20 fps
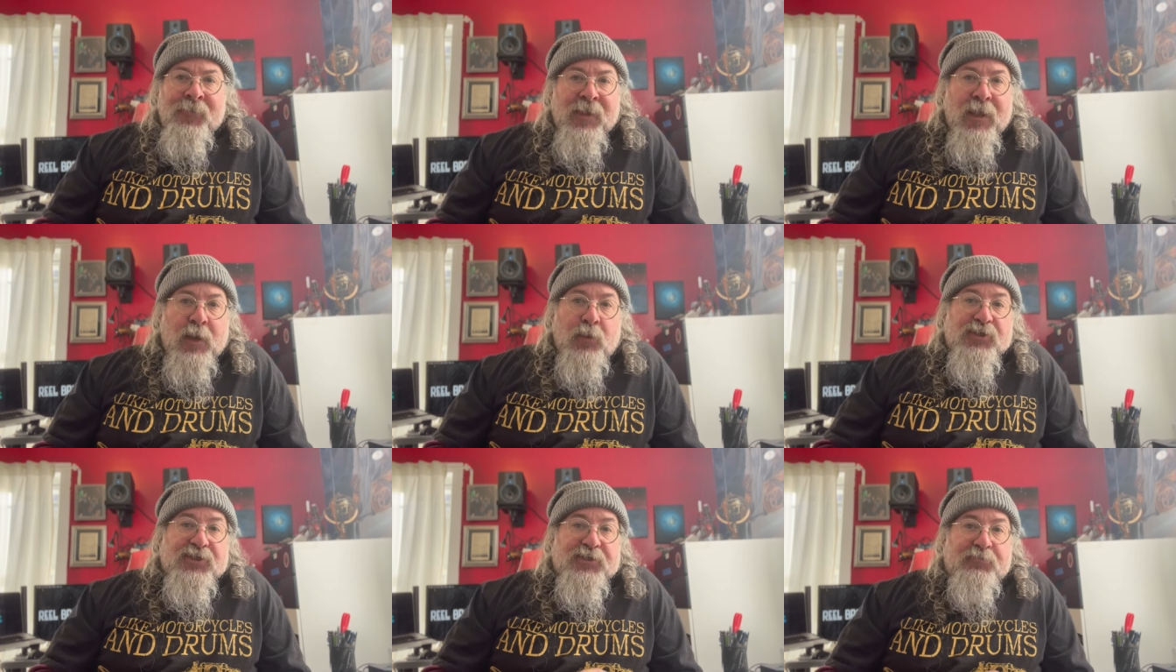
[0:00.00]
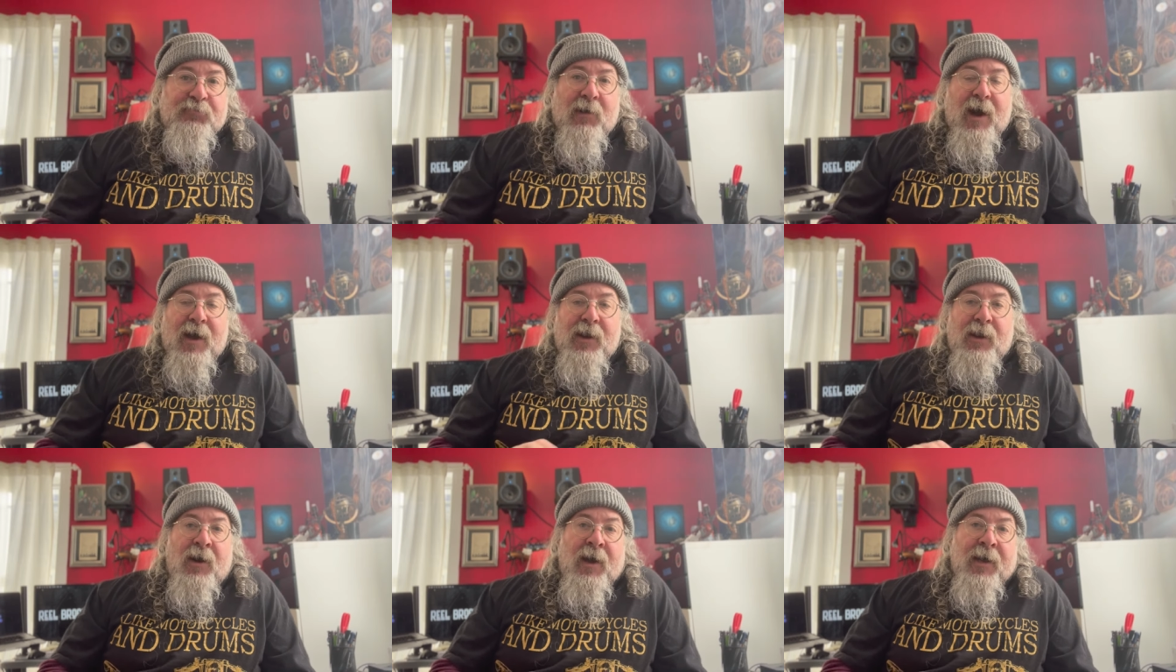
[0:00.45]
it was
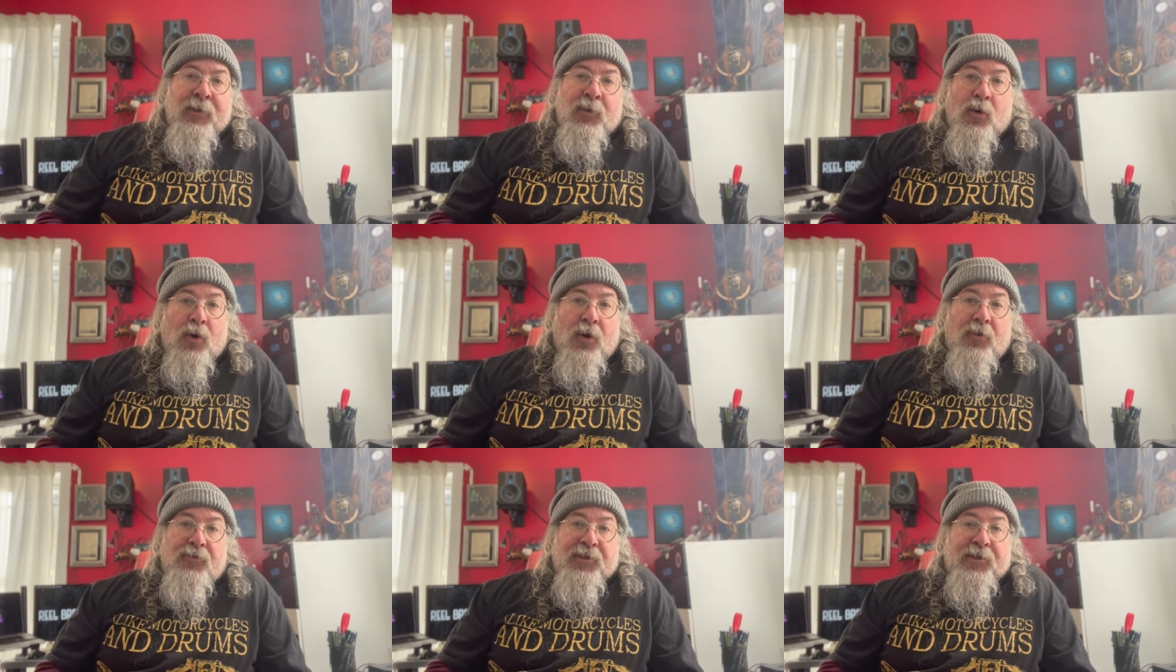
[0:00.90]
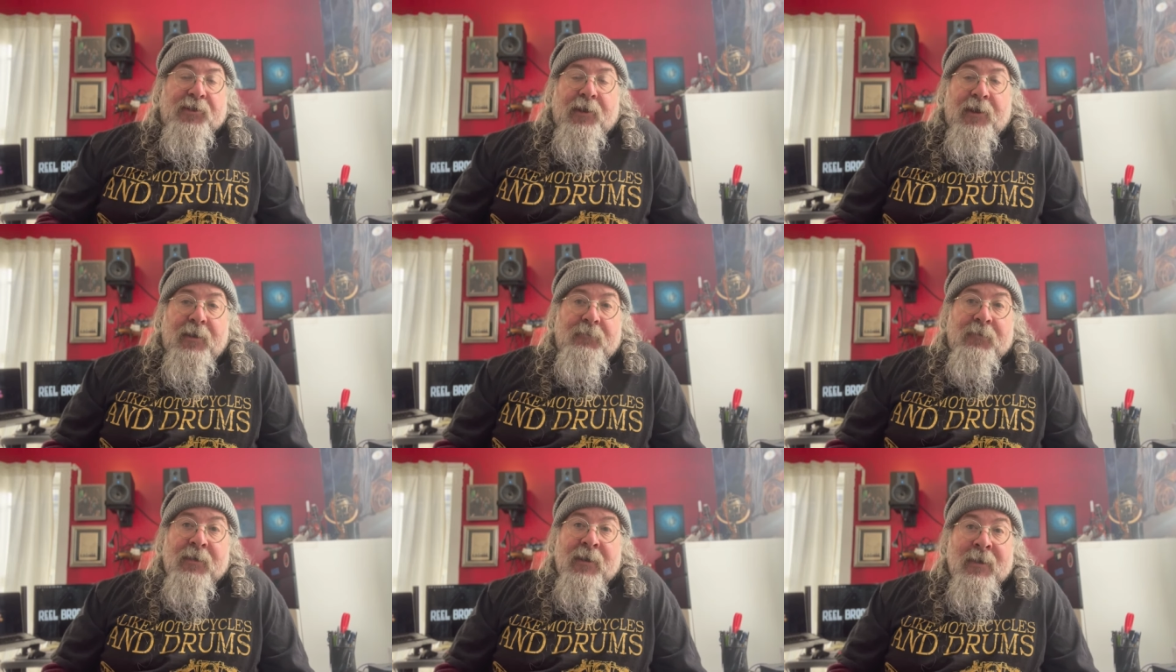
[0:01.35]
spot on all the
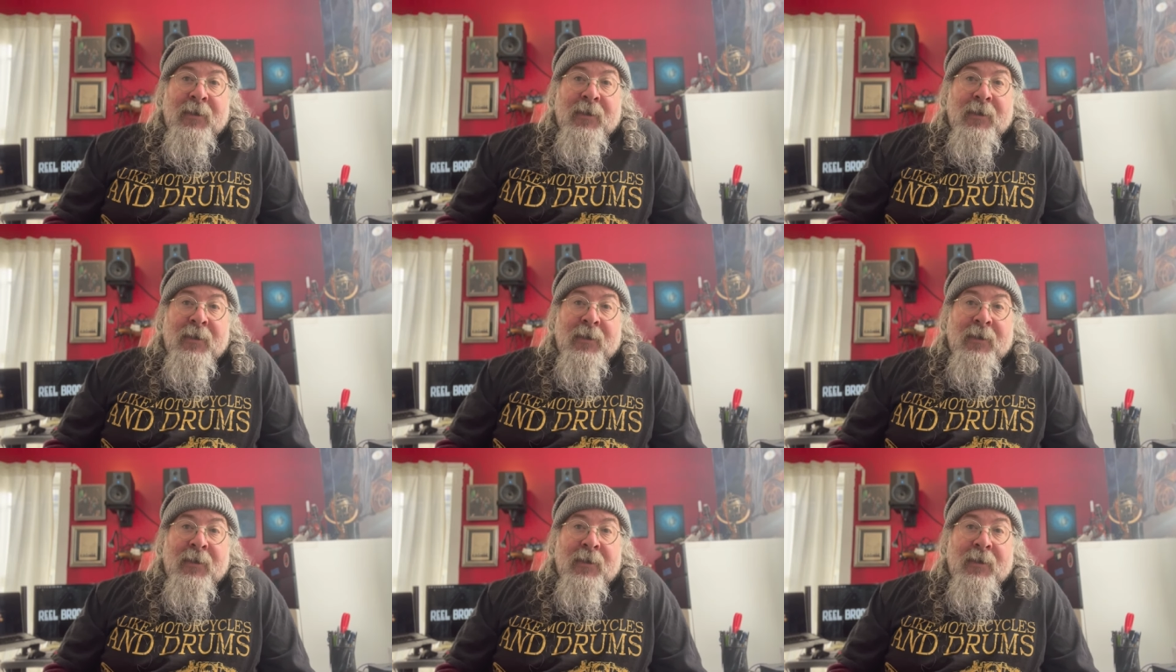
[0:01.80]
time.